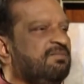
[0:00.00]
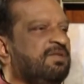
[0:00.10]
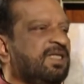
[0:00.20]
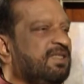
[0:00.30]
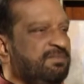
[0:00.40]

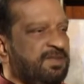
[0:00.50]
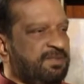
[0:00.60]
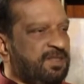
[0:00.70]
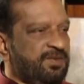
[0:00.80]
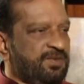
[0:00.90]
but other
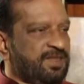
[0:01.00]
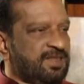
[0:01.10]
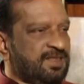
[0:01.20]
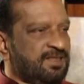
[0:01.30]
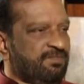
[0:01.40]
people
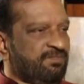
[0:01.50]
notice.